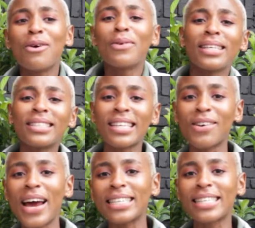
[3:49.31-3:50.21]
When is the
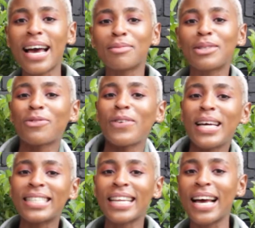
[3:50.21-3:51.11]
right time to
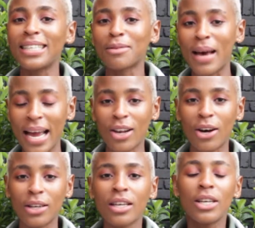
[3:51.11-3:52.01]
fertilize my
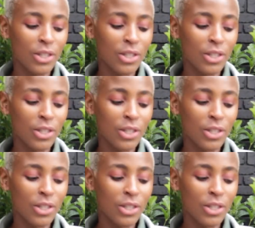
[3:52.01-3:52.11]
lawn?